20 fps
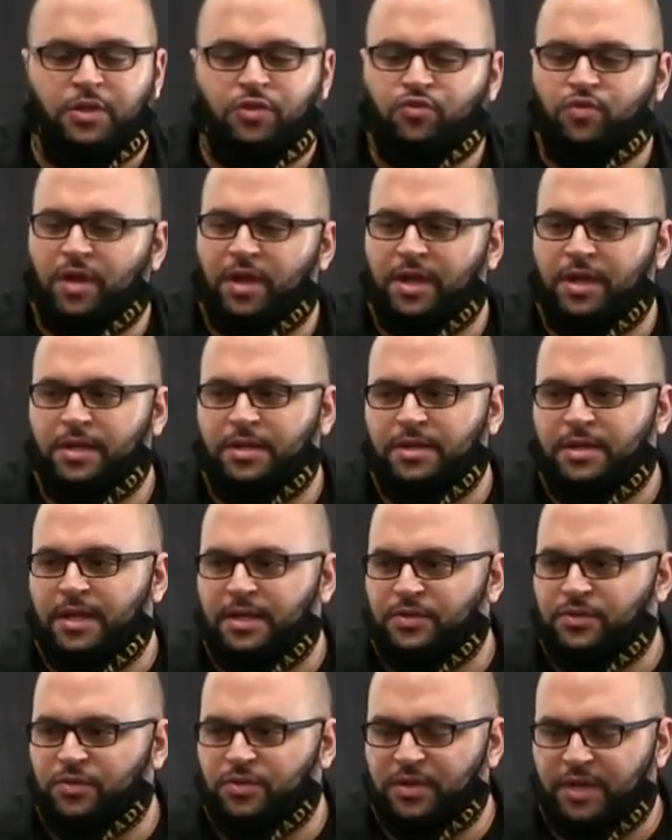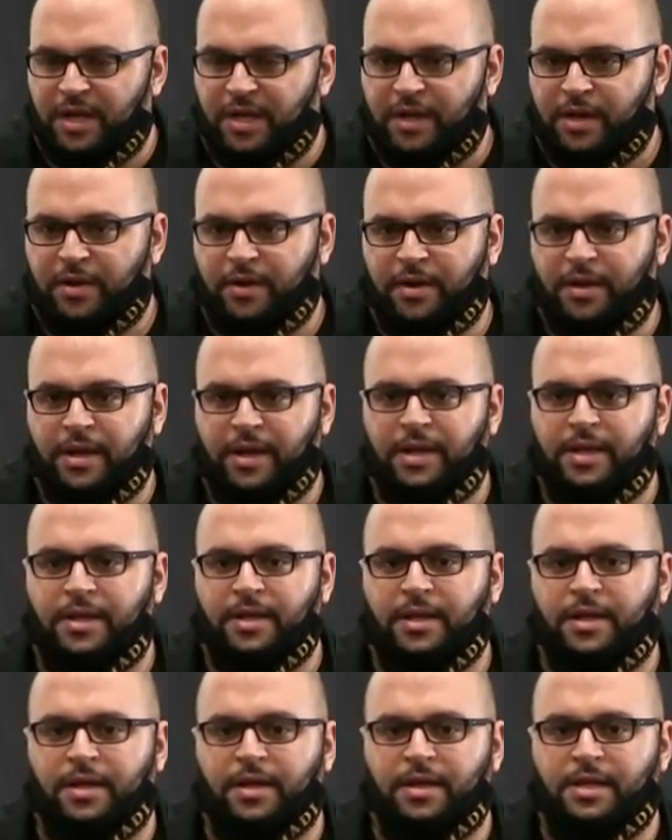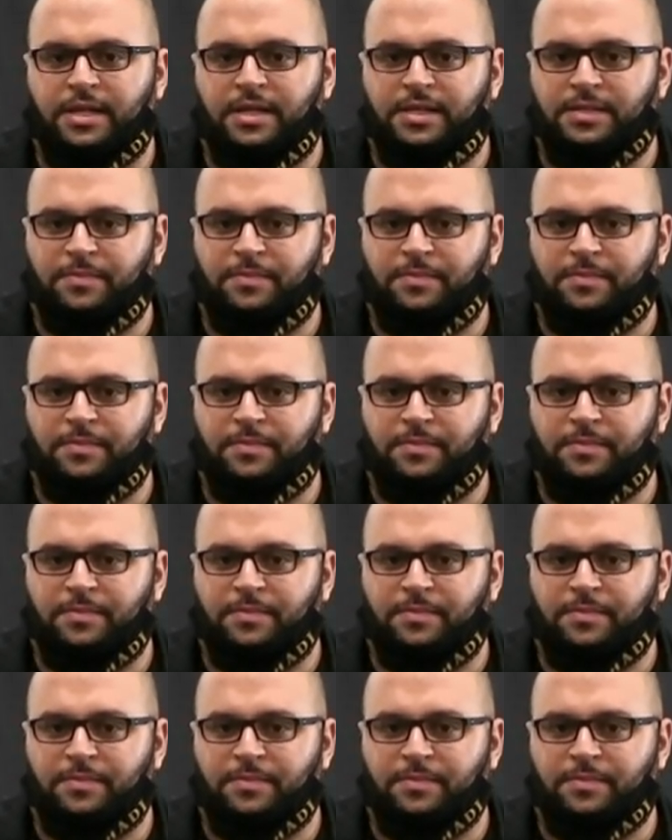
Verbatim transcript: try not to congregate uh,